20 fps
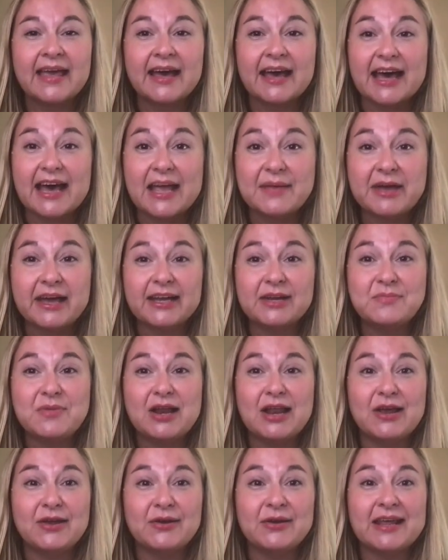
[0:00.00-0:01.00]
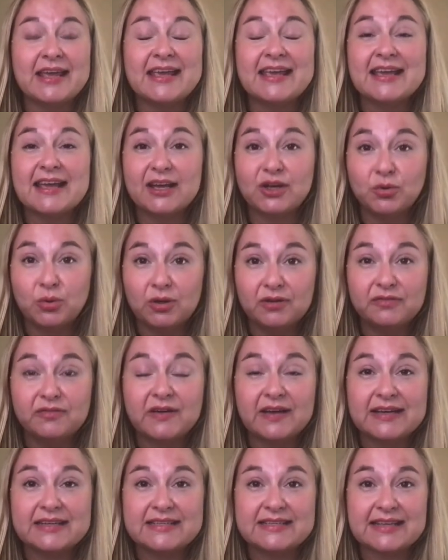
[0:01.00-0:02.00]
I'm Hannah Maloney, a
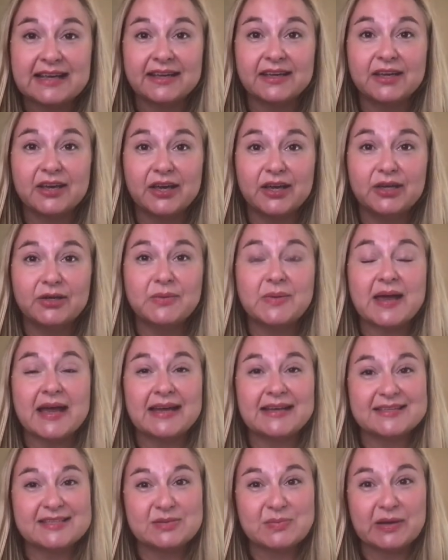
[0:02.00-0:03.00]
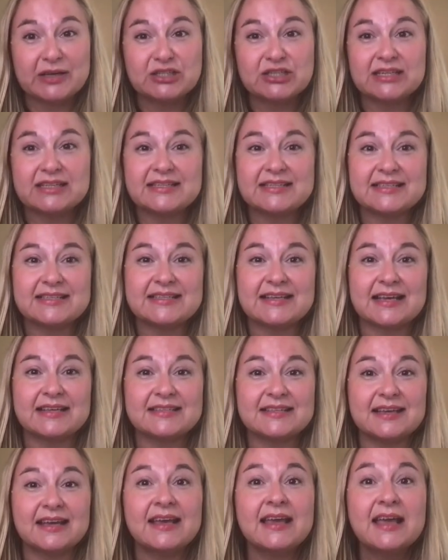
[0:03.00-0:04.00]
qualified SENCO and specialist
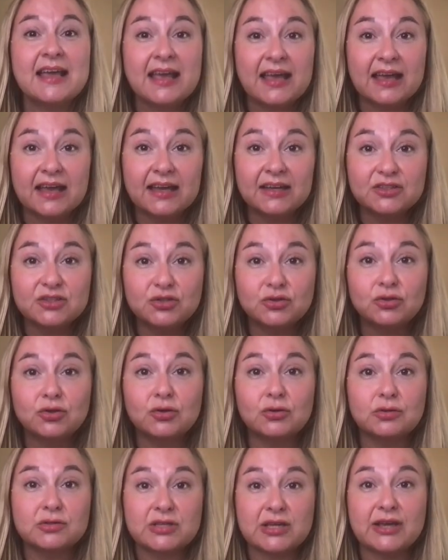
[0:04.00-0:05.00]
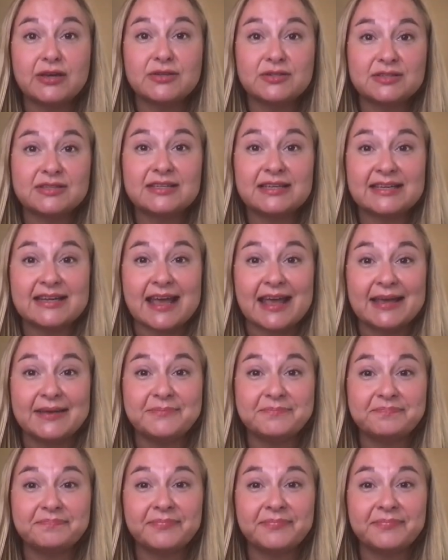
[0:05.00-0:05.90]
assessor, and your course host today.